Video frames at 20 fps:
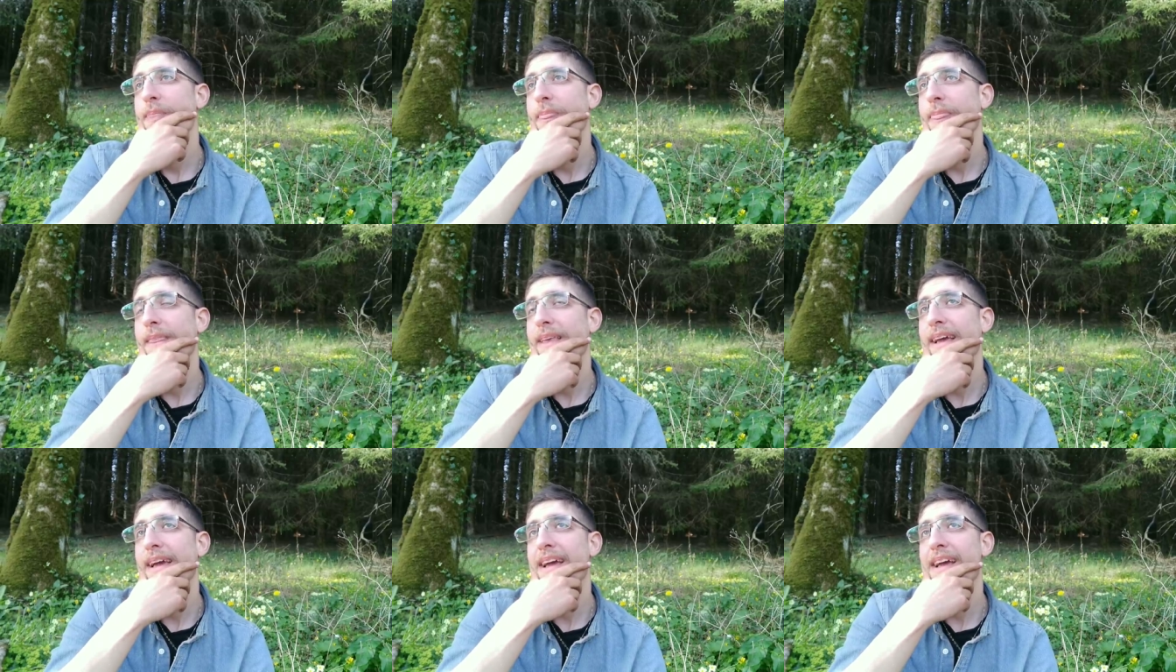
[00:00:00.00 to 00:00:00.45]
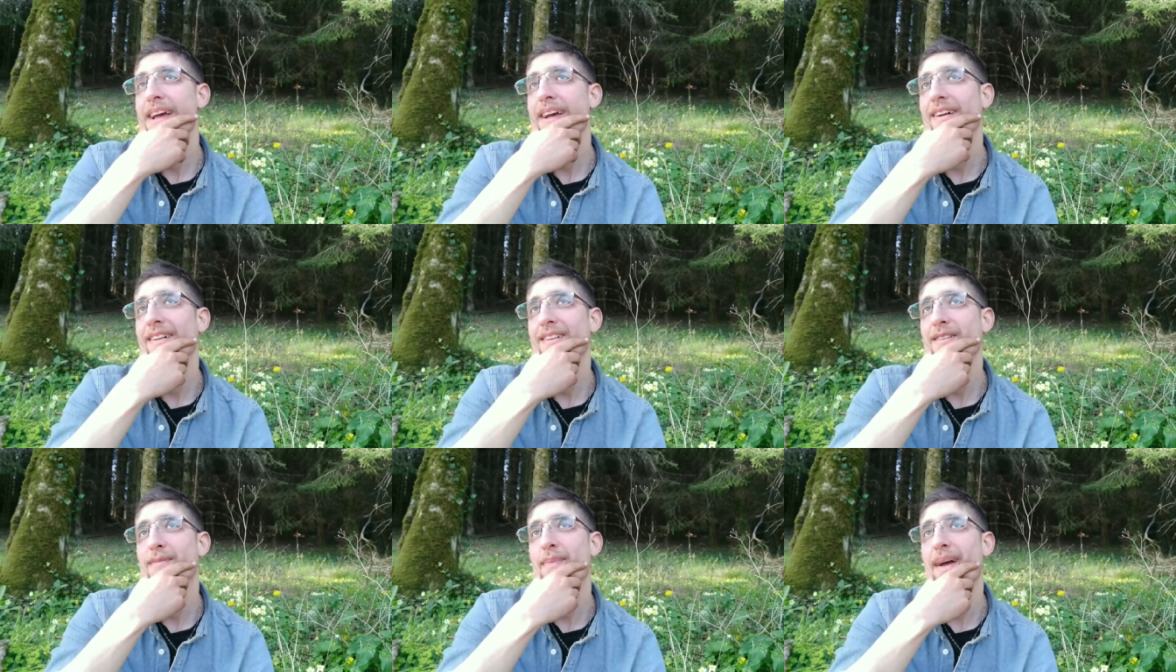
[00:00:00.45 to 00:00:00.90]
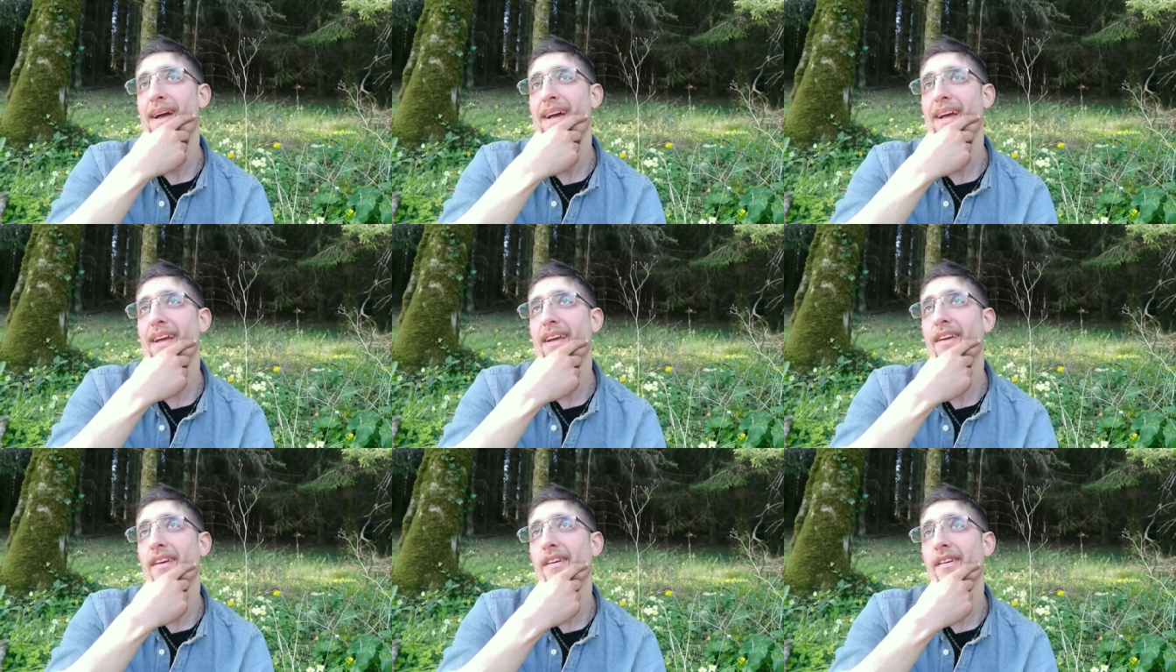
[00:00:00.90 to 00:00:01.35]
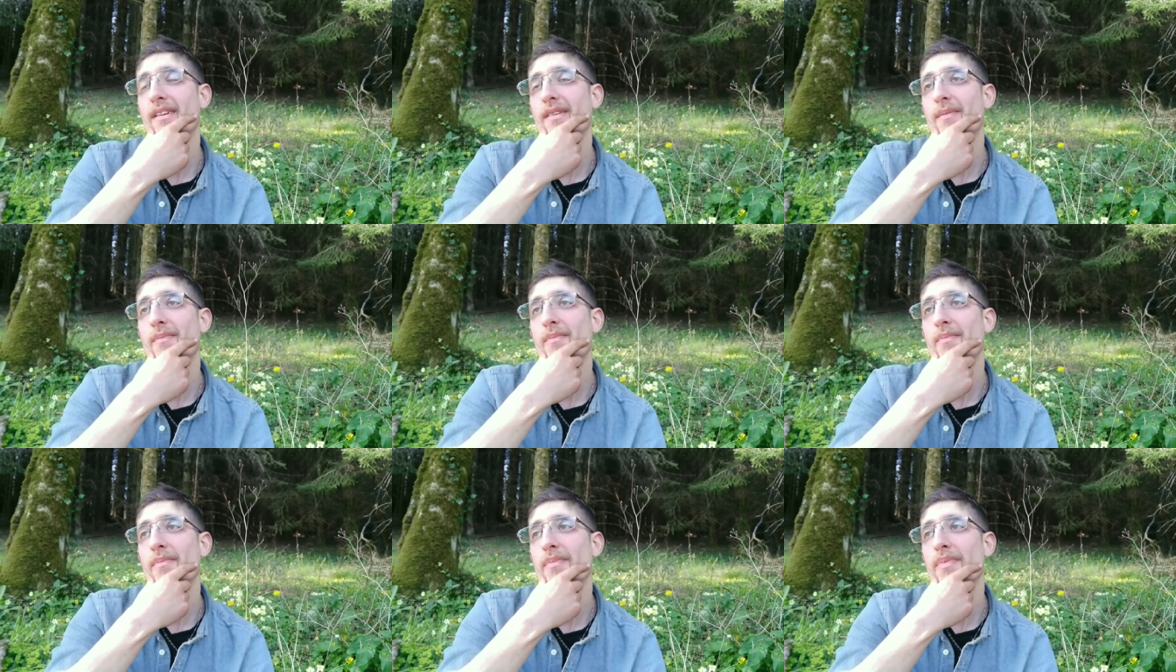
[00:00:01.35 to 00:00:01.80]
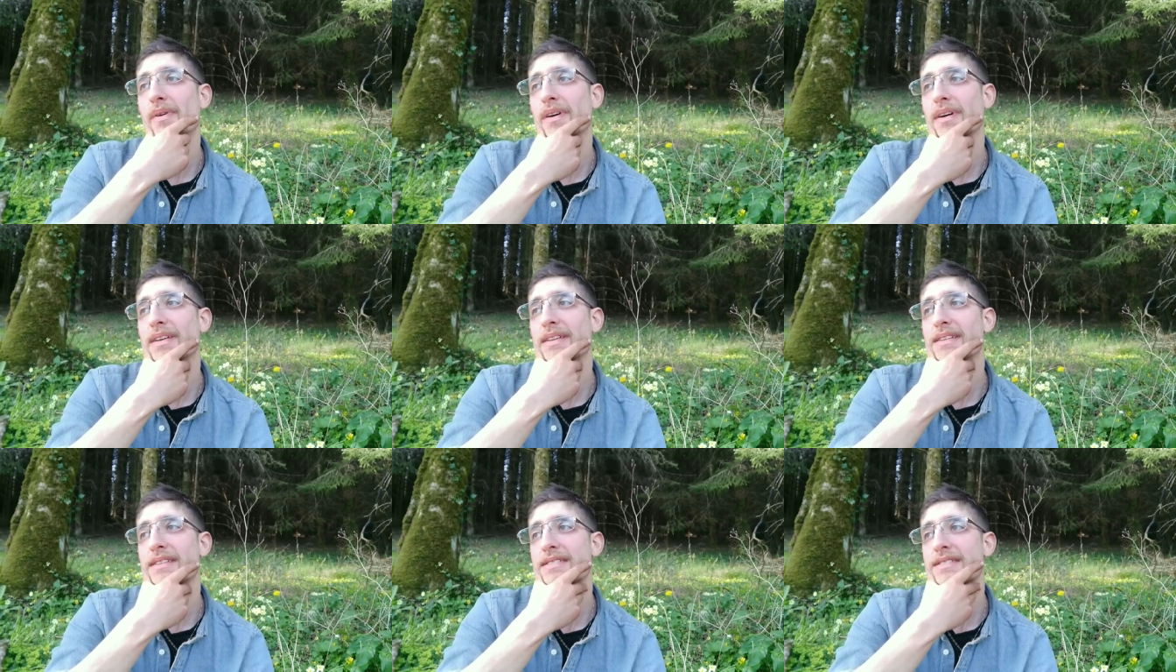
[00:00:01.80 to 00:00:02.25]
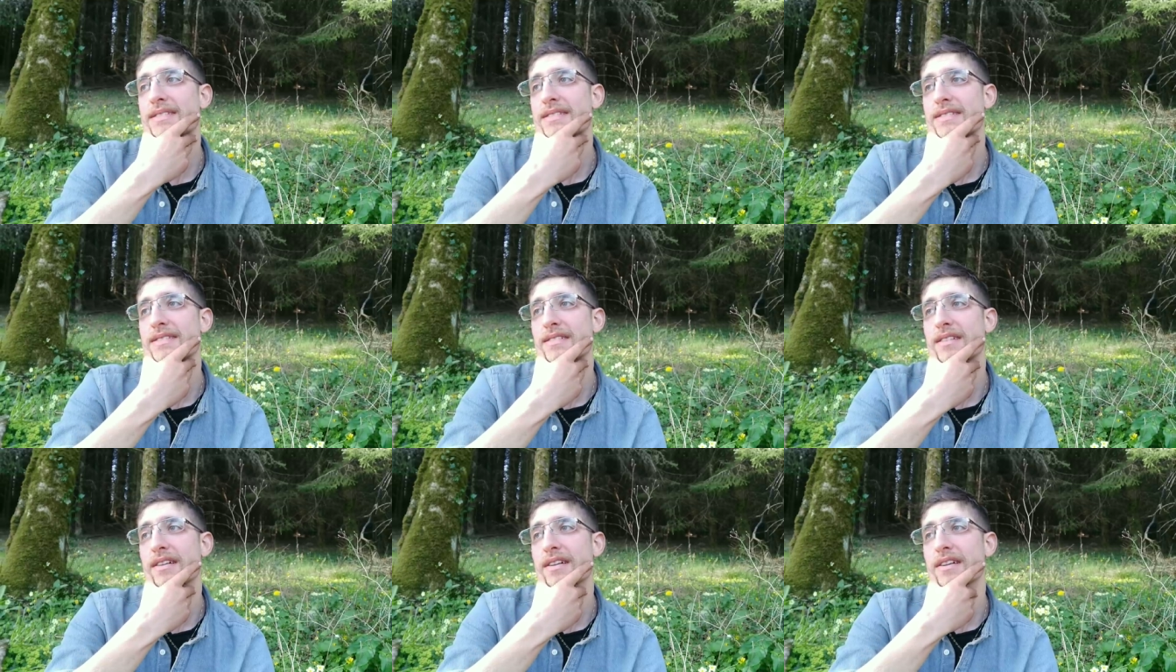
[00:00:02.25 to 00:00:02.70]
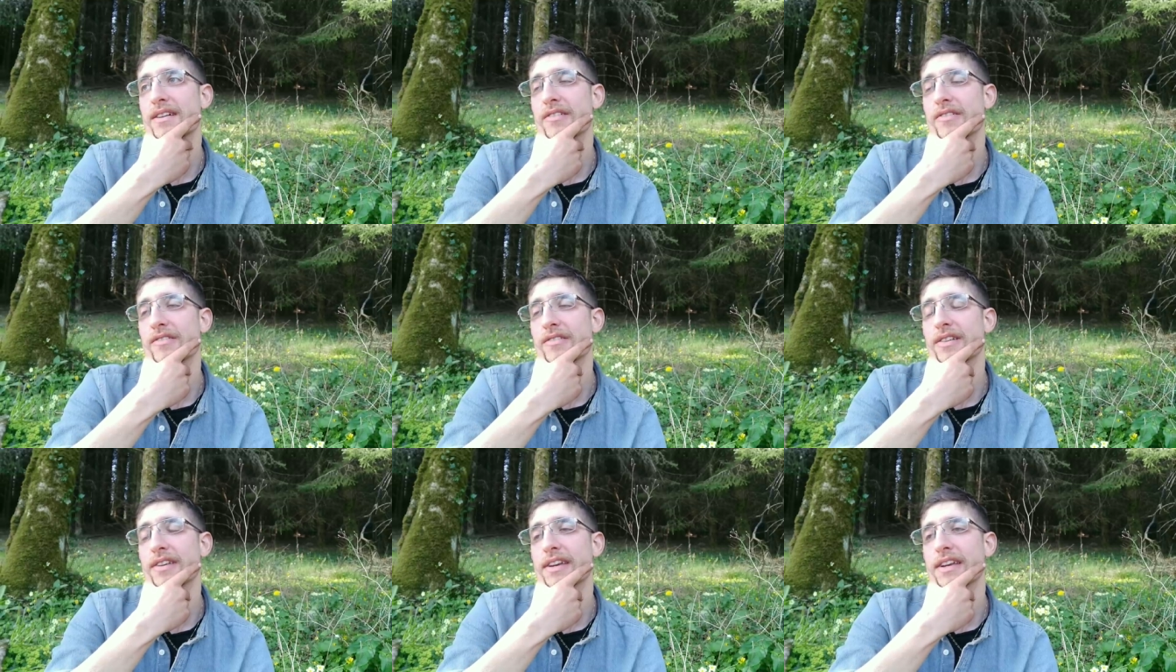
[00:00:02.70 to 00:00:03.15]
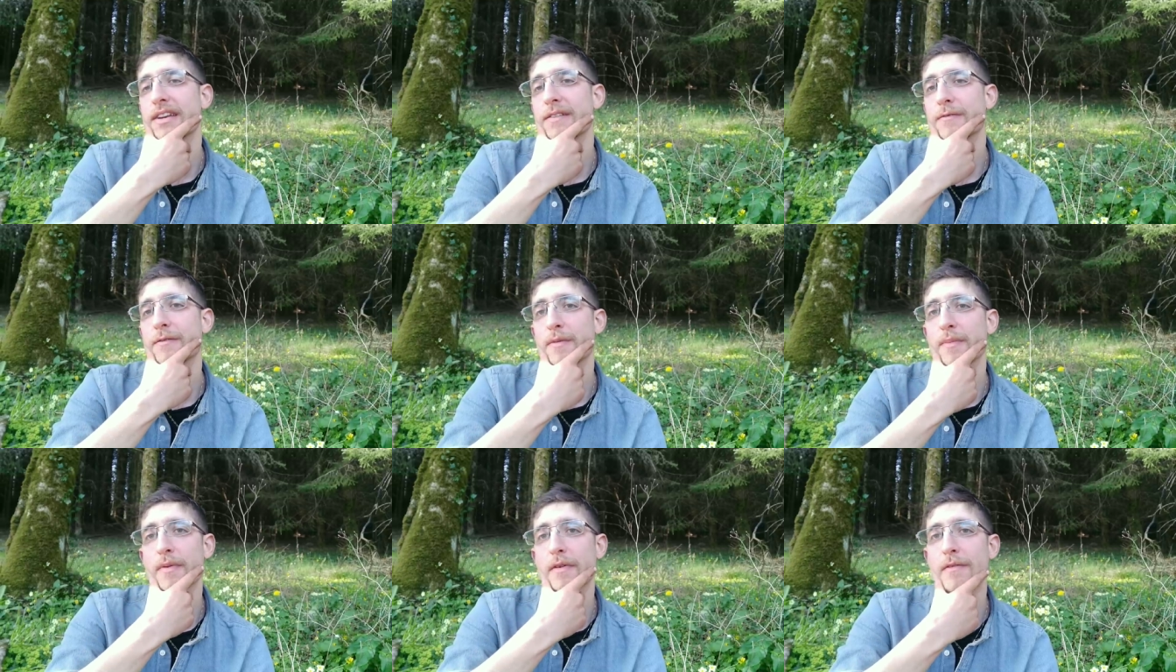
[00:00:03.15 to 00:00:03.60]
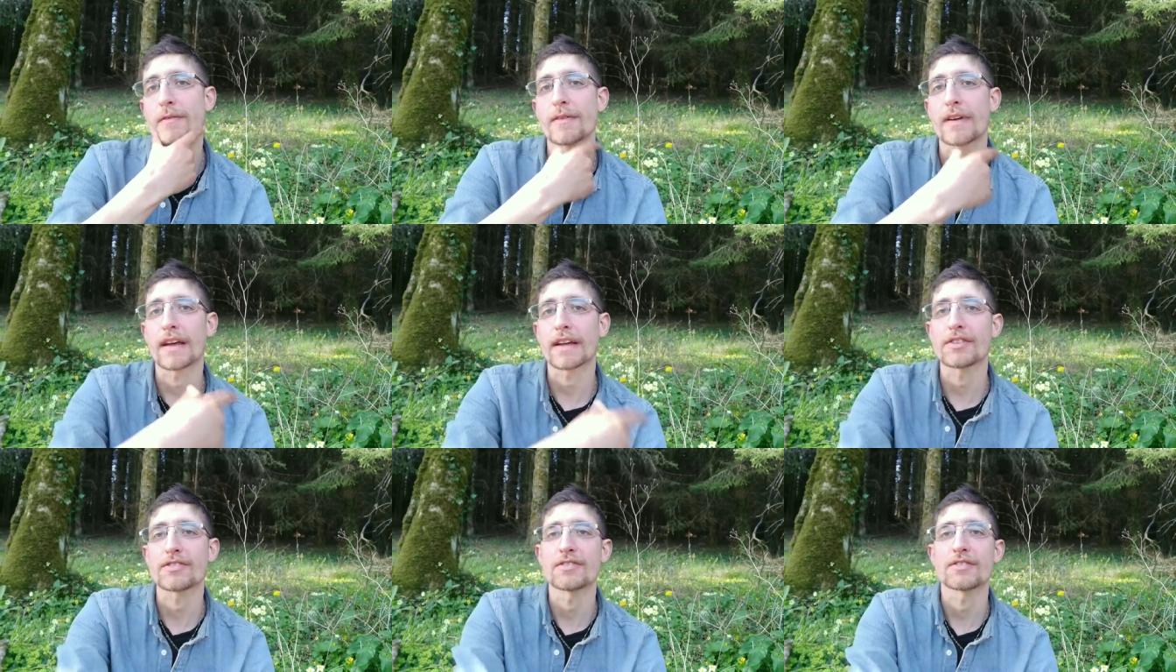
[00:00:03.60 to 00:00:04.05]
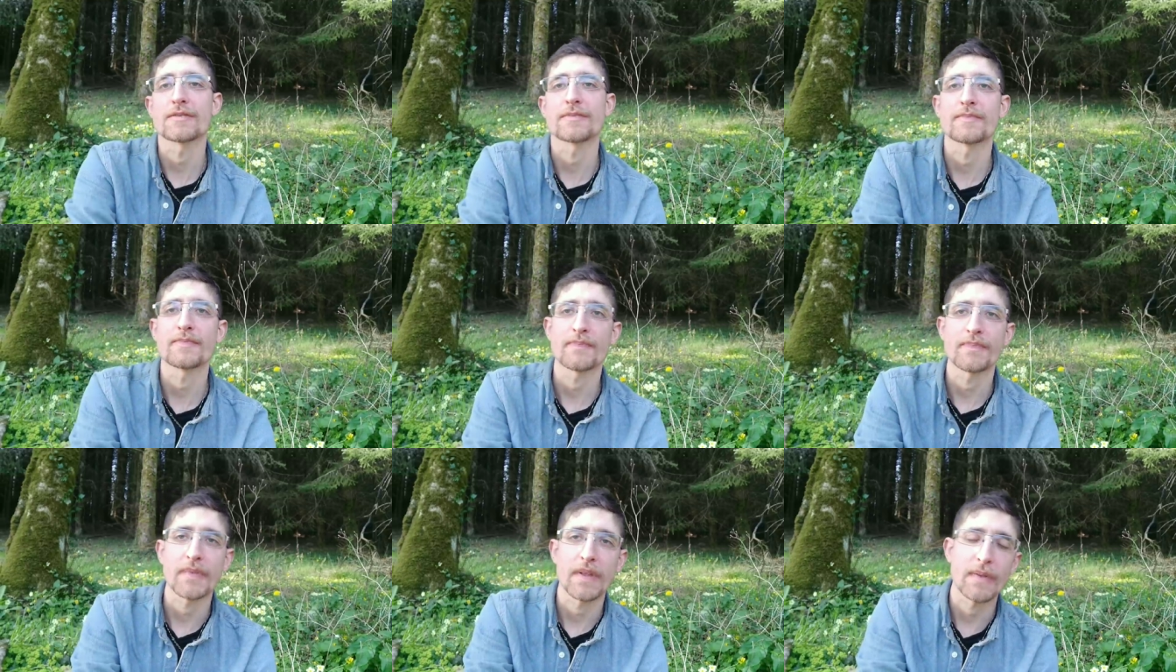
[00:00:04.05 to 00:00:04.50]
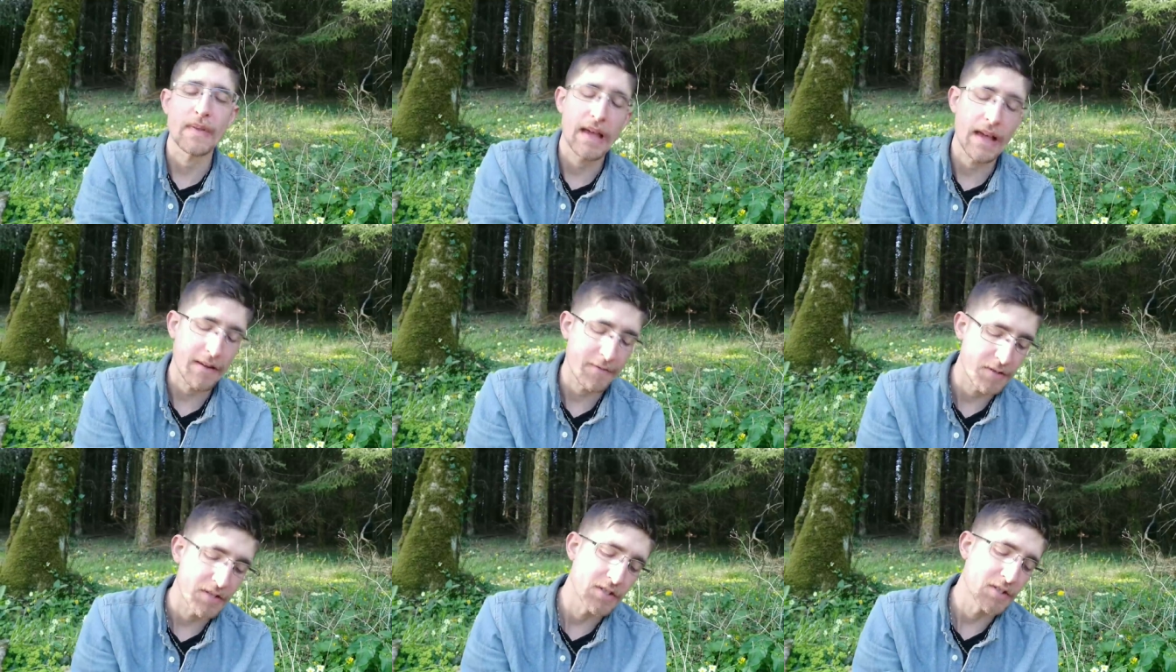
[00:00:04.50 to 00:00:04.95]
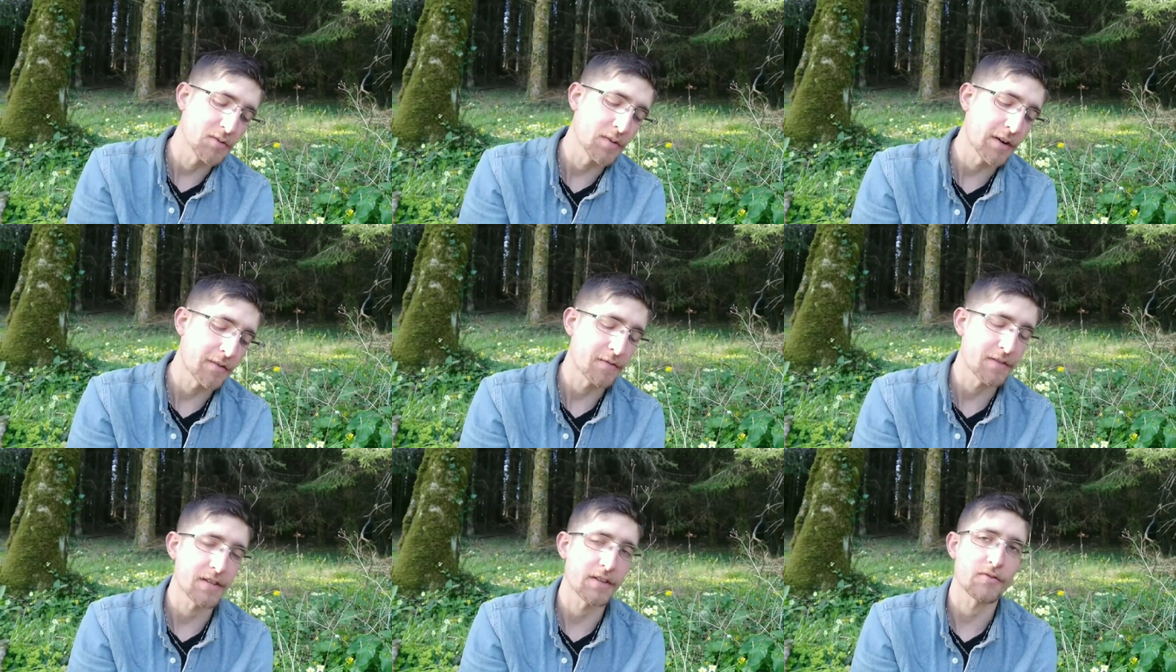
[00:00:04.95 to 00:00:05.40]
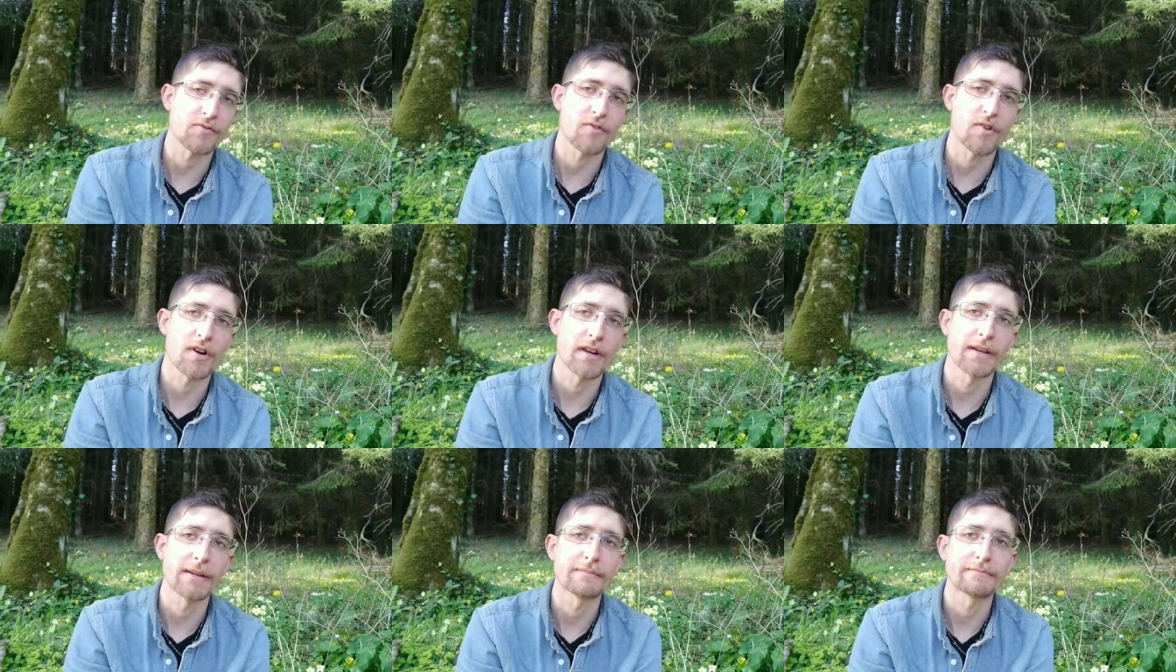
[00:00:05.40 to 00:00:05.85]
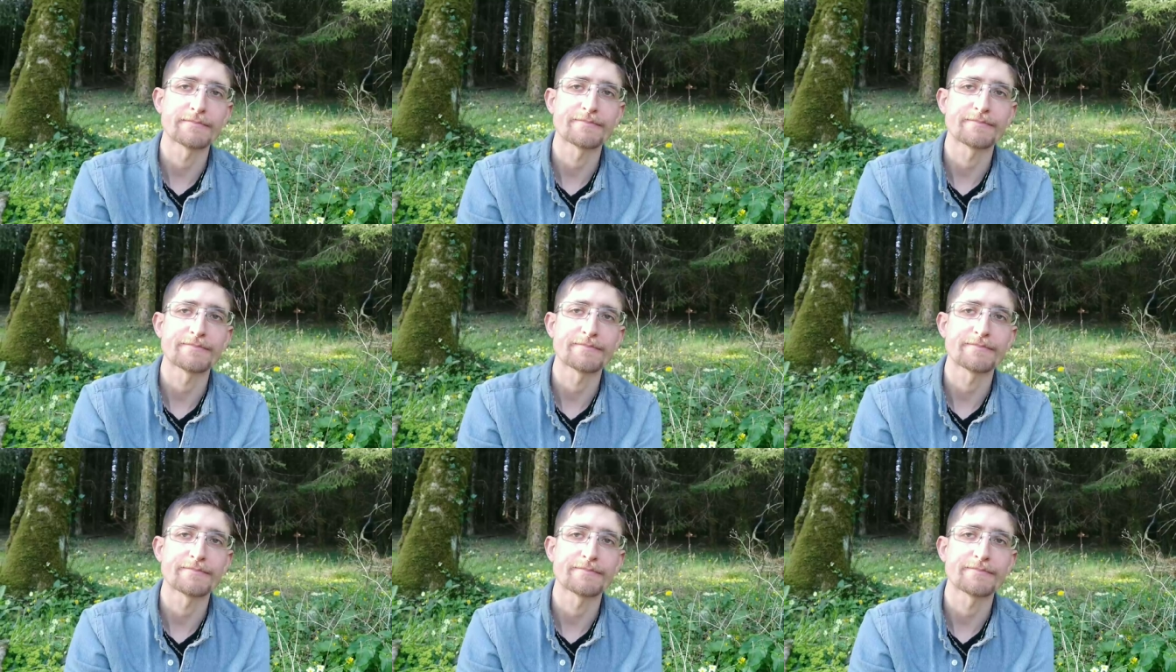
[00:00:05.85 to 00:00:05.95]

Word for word: get held back by this desire or need for perfection and they have to do everything right